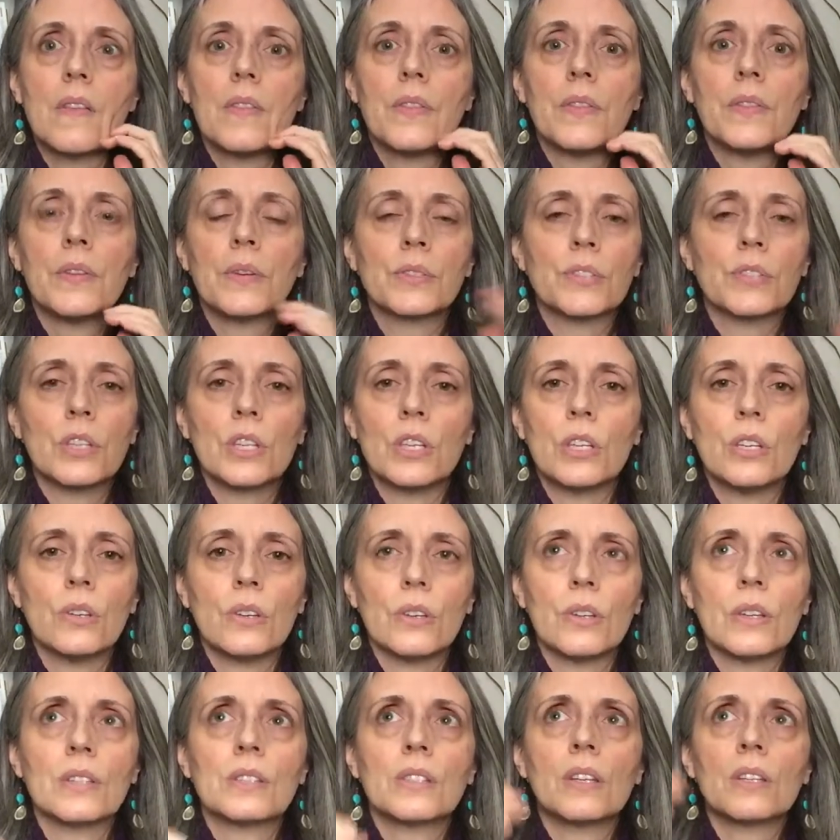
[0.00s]

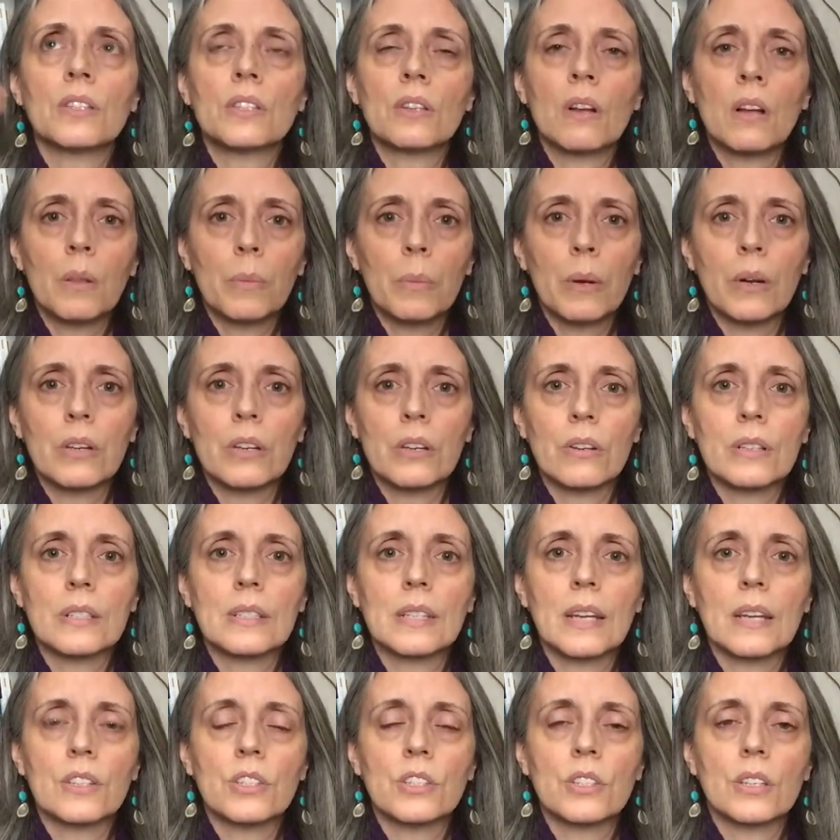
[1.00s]
It's all about your
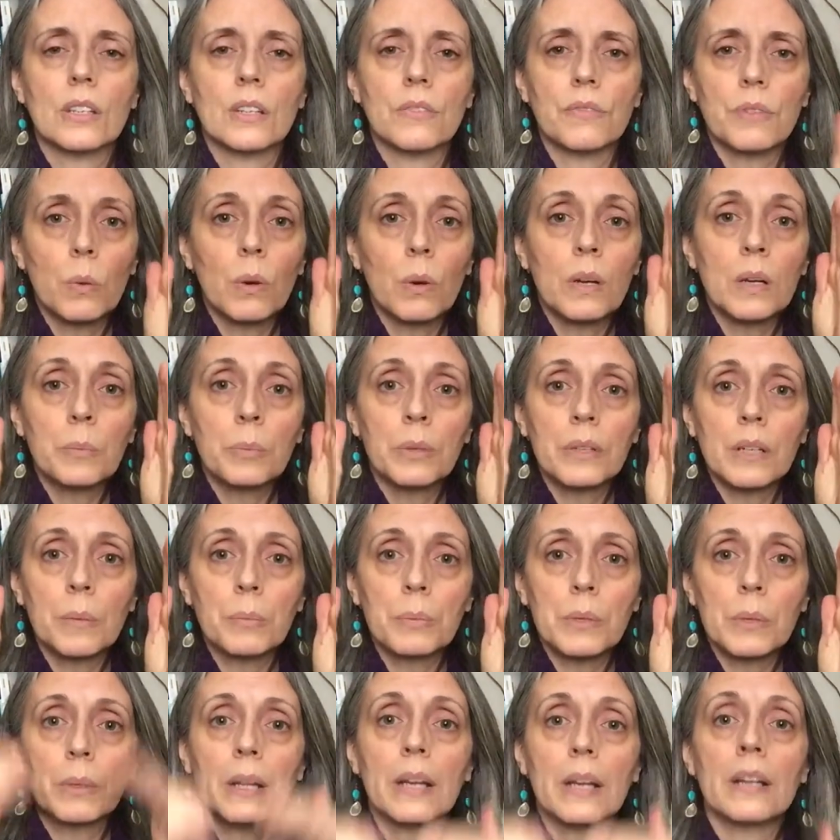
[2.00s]
intention. If you want to put up
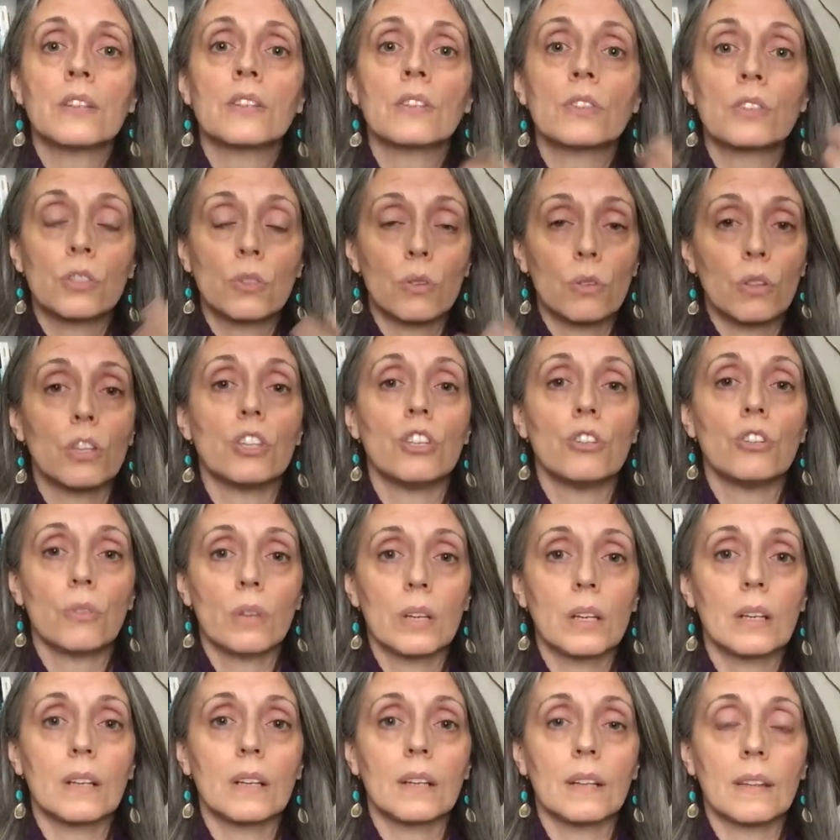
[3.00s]
your blinders so
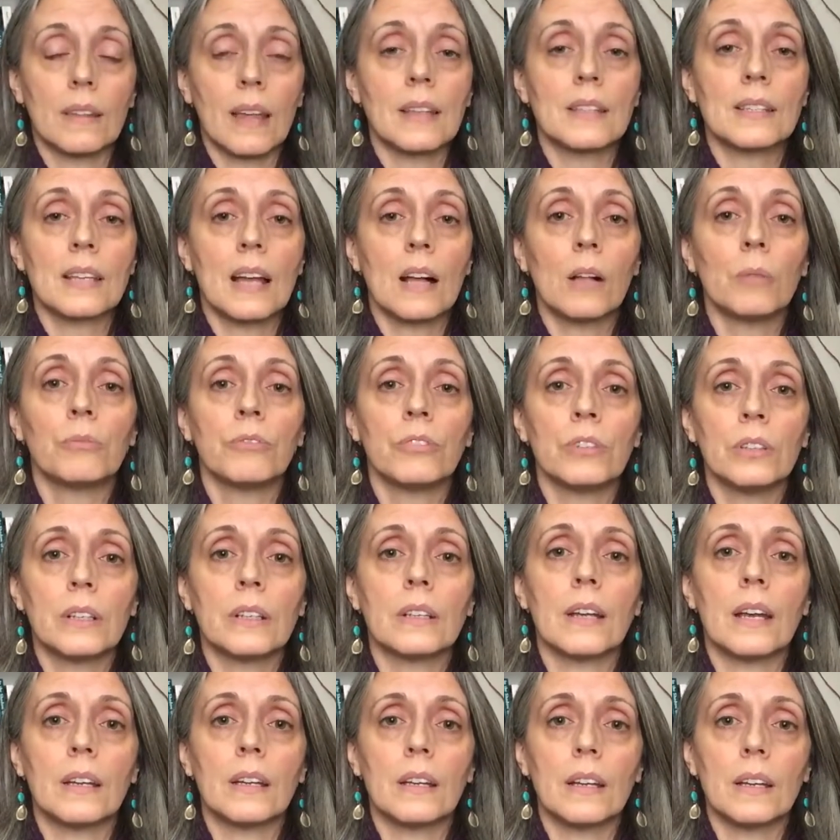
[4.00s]
that that's helpful
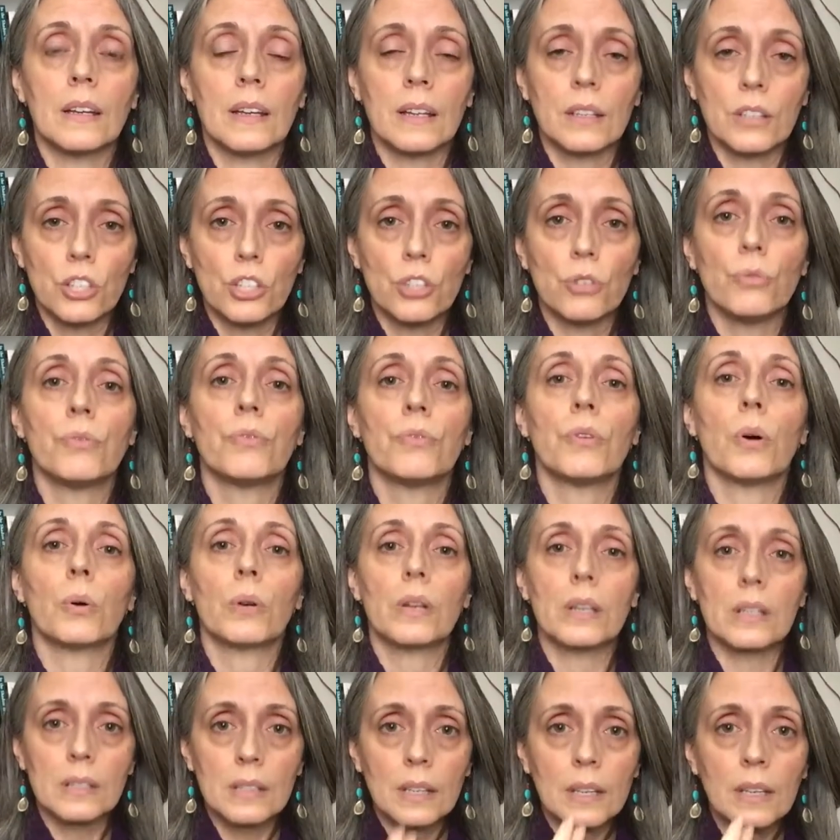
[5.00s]
in you
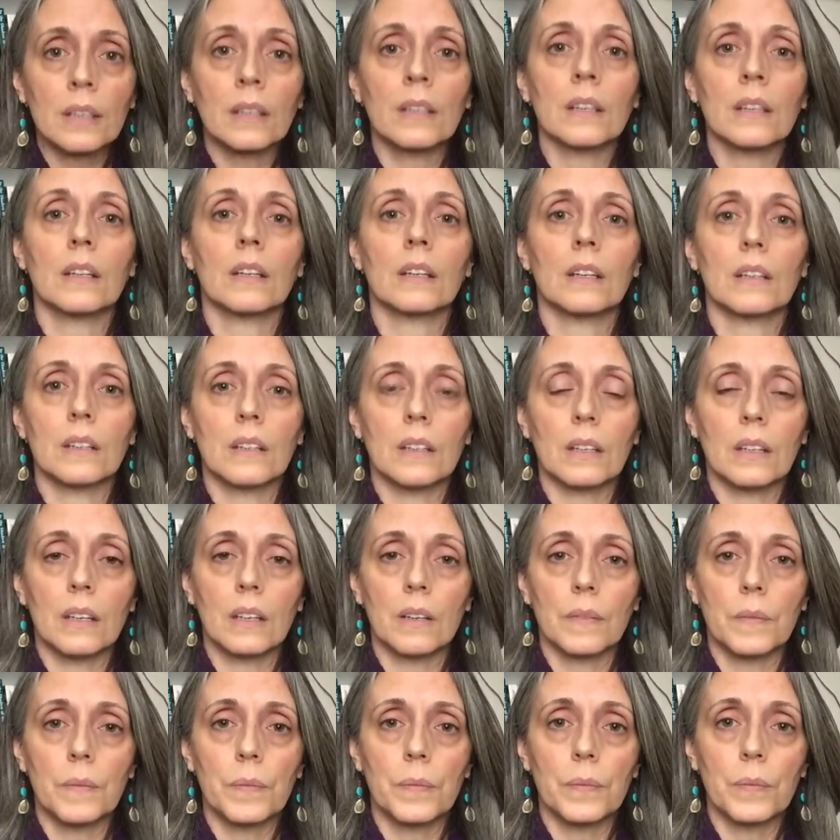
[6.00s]
focusing
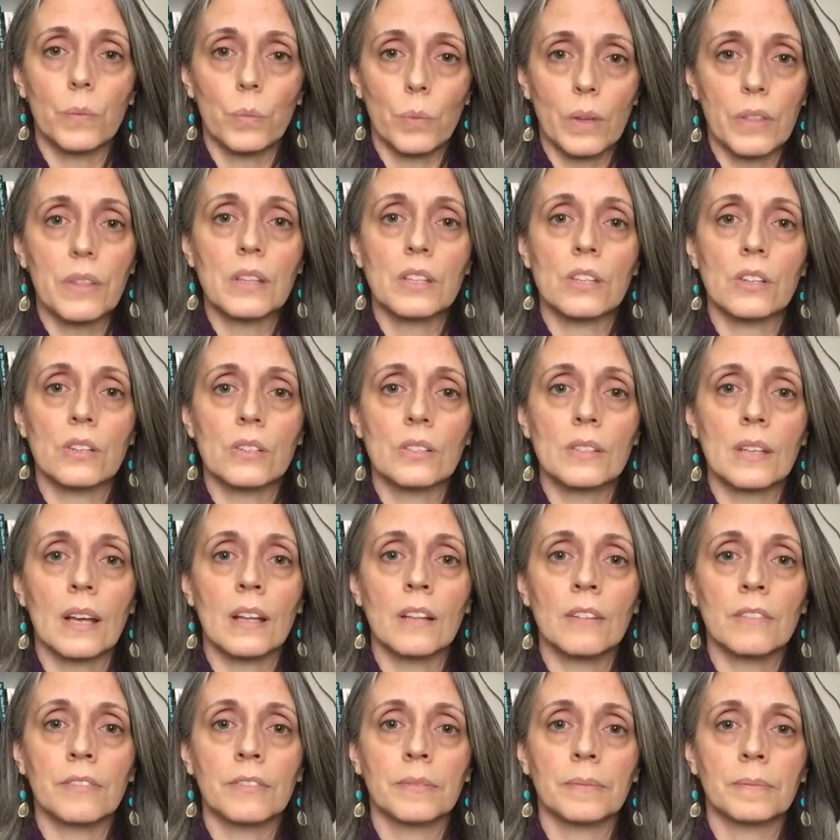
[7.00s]
within
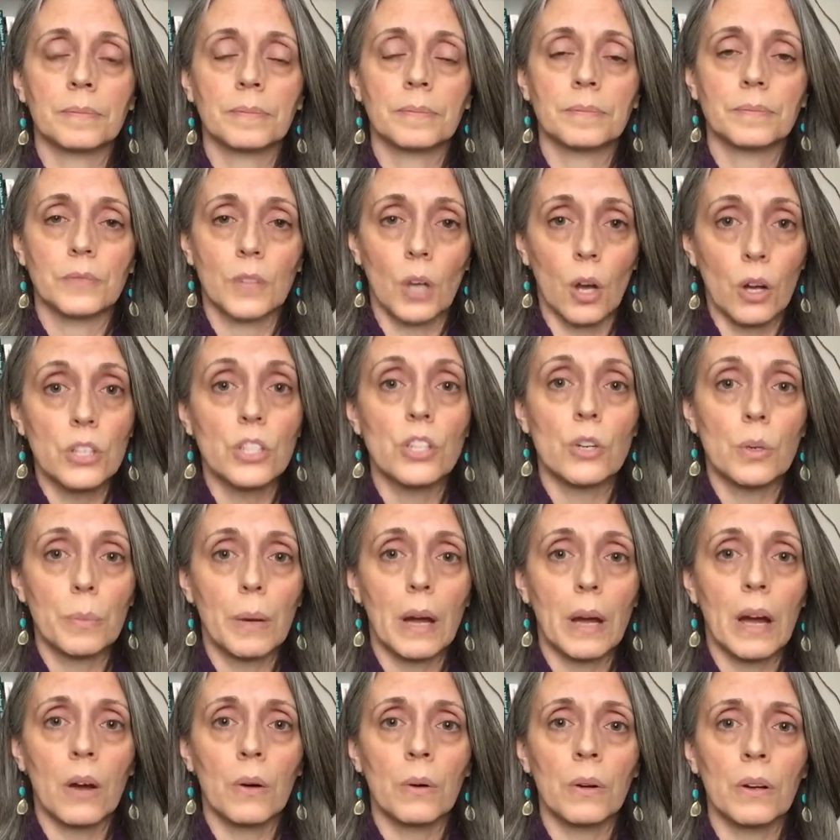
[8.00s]
yourself on your
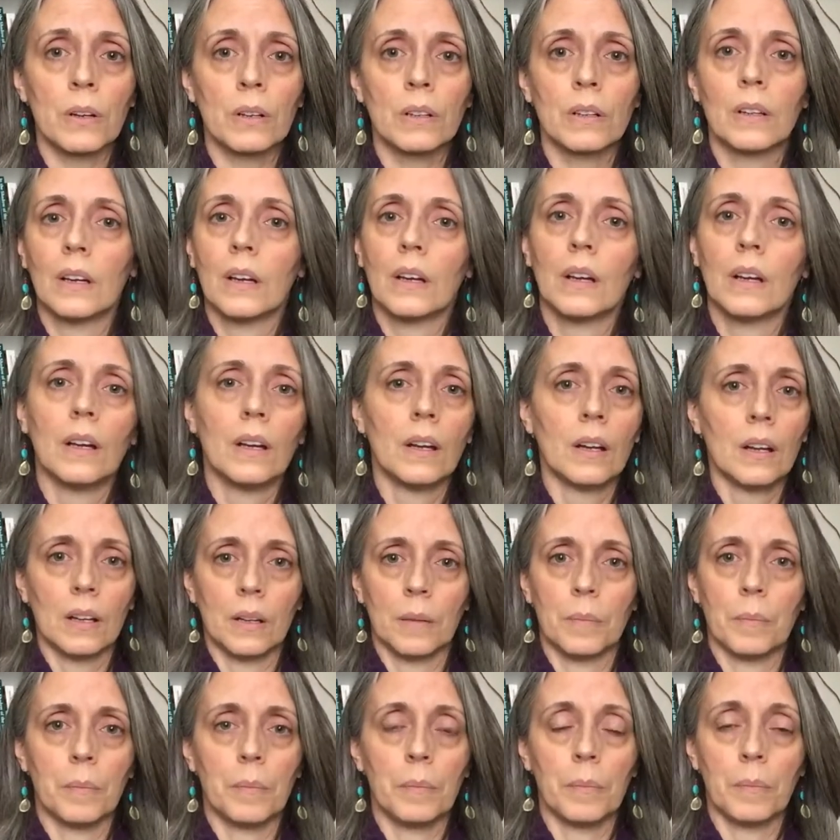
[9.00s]
power,
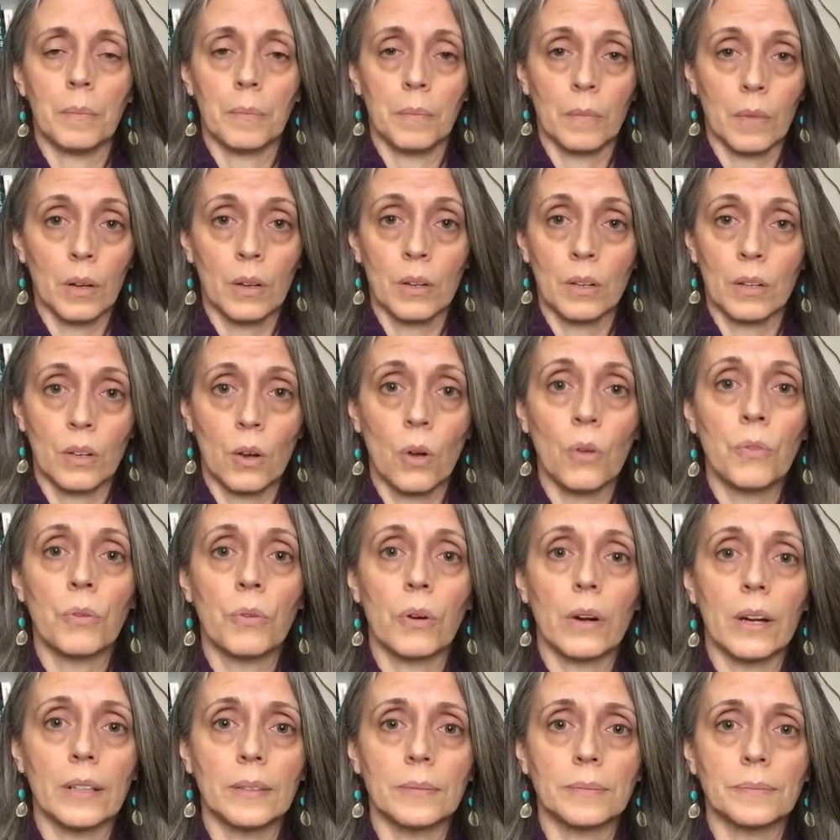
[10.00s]
go
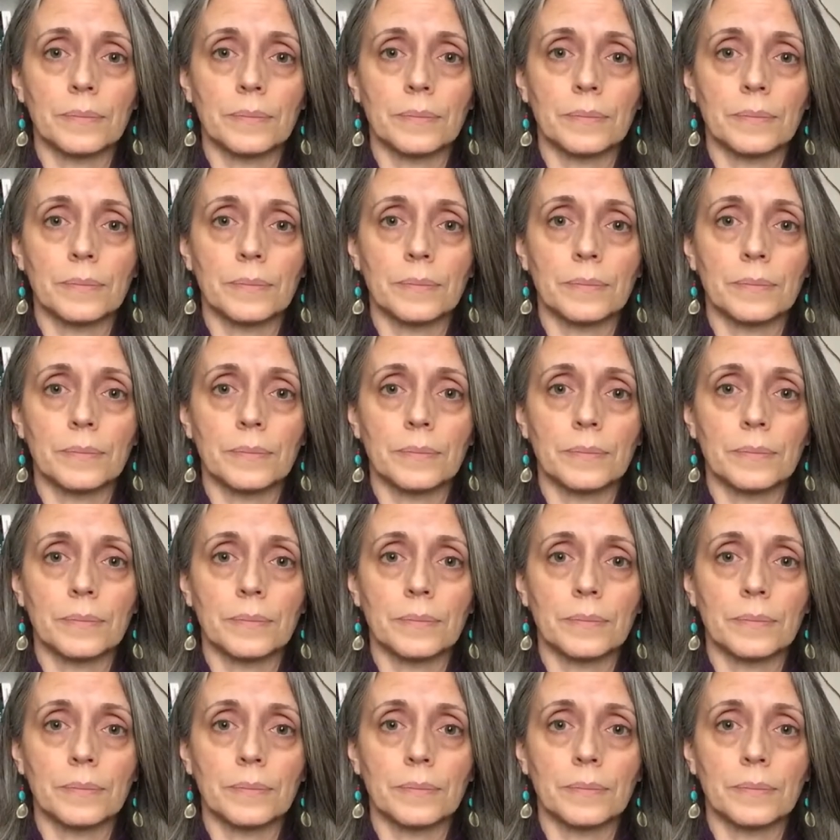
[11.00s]
for it.